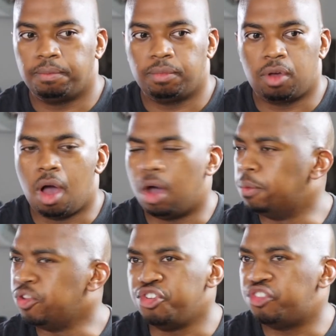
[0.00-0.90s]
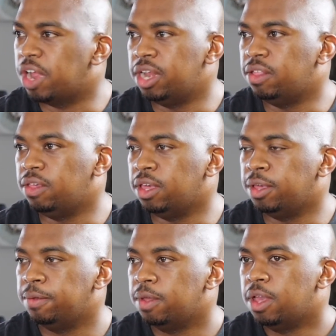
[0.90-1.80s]
carbon neutrality,
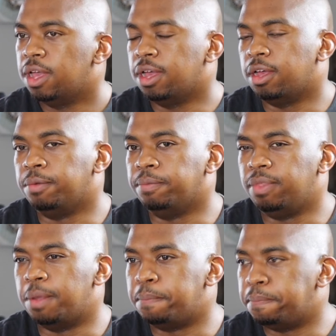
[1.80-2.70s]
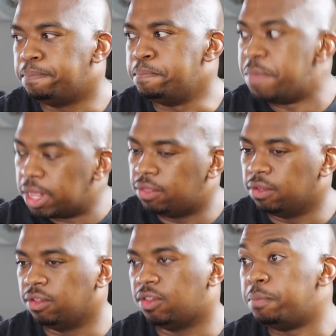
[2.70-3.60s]
the
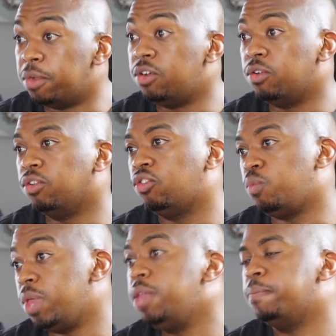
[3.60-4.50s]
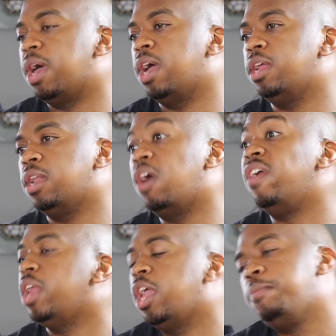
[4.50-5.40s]
metals and minerals we mine are
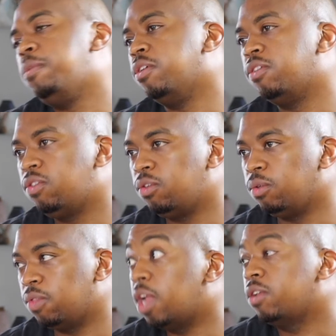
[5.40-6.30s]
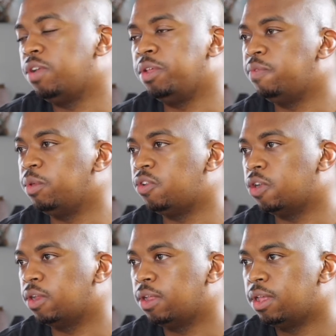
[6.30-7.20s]
enablers to that green future.
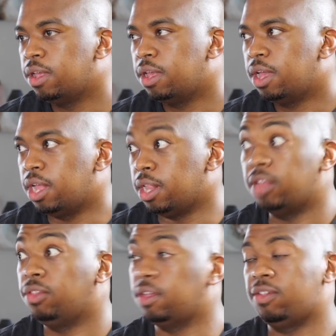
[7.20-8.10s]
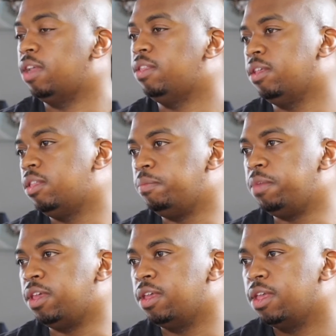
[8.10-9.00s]
And that's exciting to
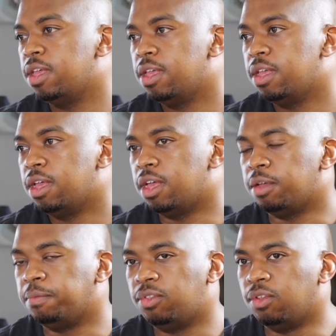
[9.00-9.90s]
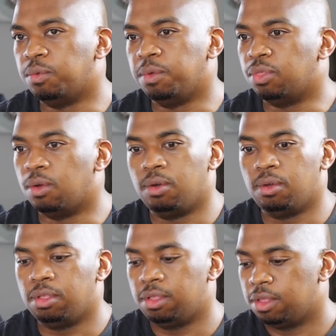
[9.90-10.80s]
me. So with
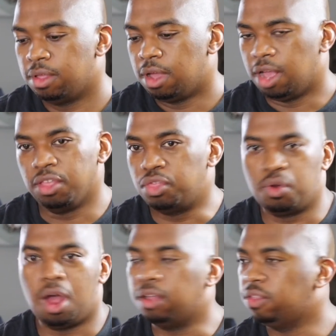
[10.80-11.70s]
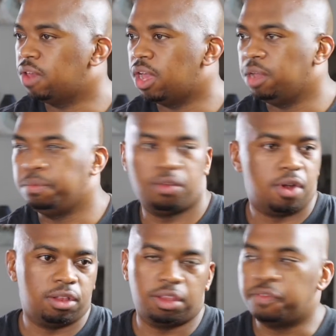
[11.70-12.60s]
all, I think throughout time,
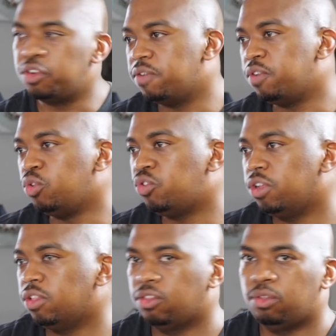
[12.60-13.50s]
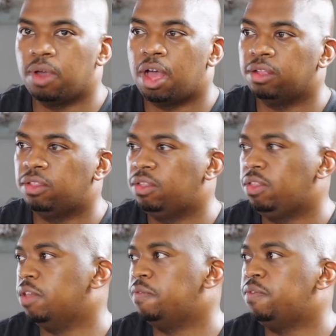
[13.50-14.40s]
throughout different revolutions, throughout
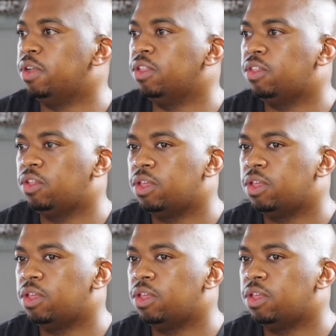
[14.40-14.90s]
different,